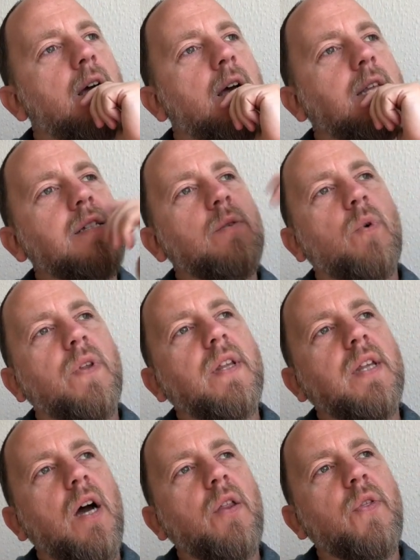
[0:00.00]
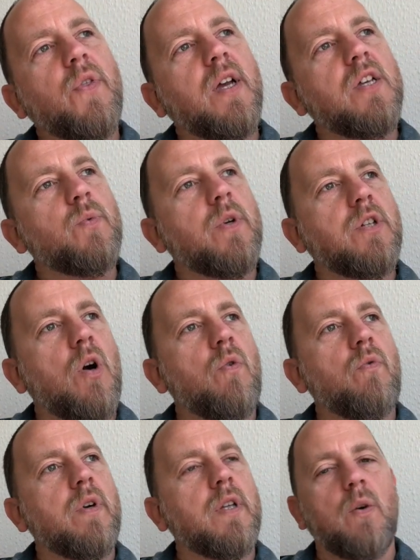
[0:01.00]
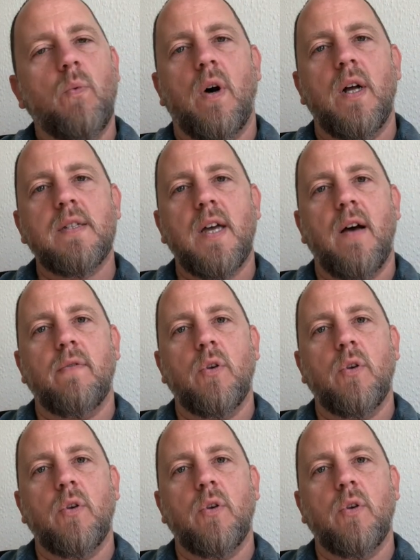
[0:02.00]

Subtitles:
They said, well, then the other thing is we don't really want to have